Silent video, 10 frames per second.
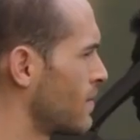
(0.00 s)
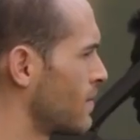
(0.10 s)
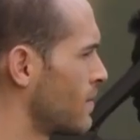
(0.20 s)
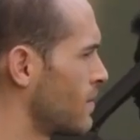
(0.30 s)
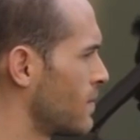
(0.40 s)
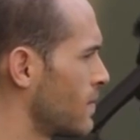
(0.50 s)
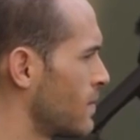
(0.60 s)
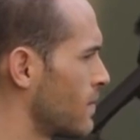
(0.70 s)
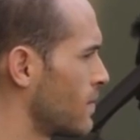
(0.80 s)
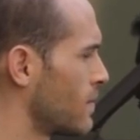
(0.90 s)

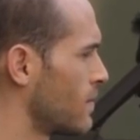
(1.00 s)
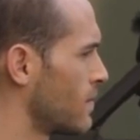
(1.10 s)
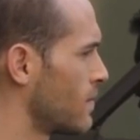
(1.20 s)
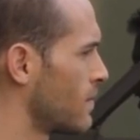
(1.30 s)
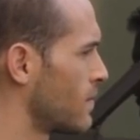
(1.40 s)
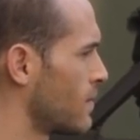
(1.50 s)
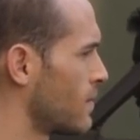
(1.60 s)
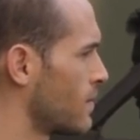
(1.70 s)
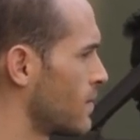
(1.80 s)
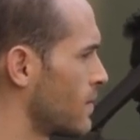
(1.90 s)

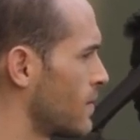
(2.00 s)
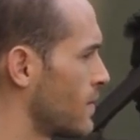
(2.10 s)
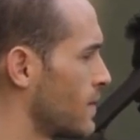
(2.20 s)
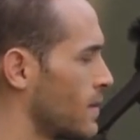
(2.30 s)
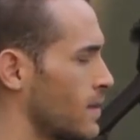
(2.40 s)
[no speech]